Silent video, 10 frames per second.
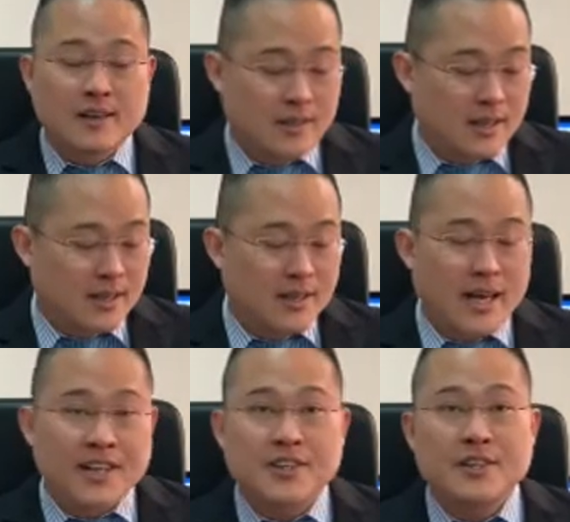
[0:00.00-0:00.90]

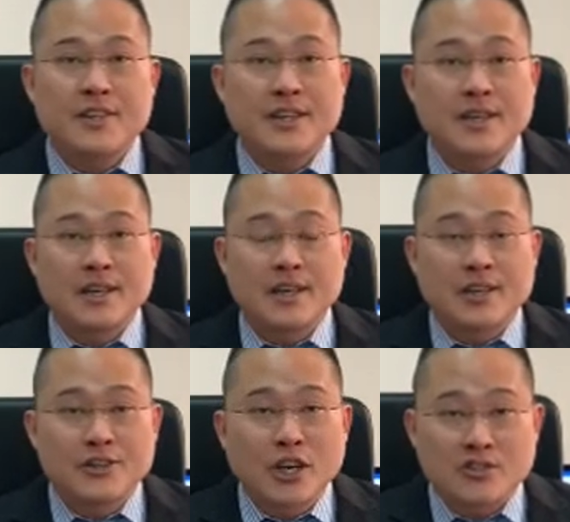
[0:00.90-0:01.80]
under
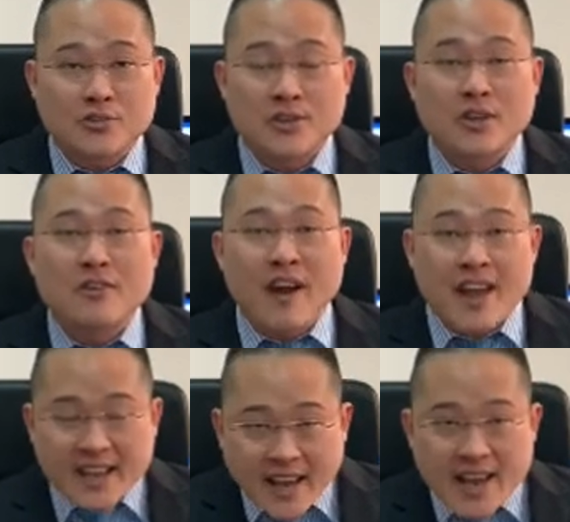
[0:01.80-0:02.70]
the doctrine of
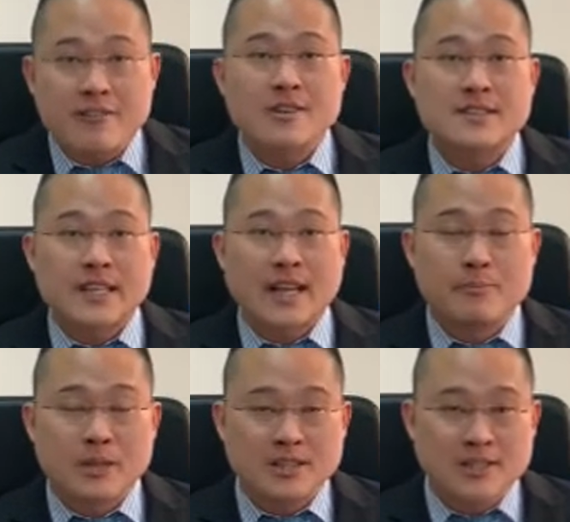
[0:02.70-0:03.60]
vicarious
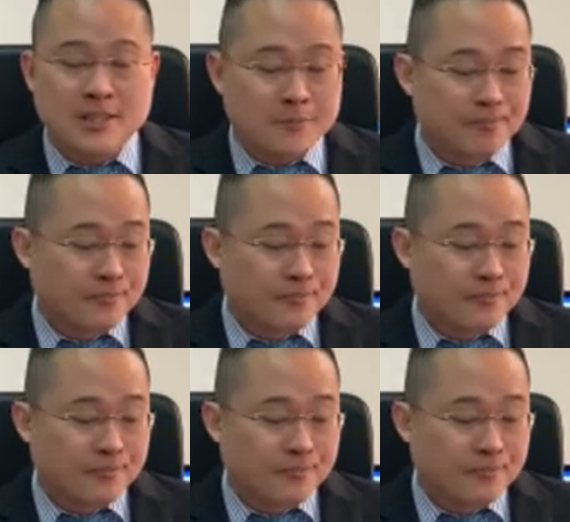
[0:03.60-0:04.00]
liability.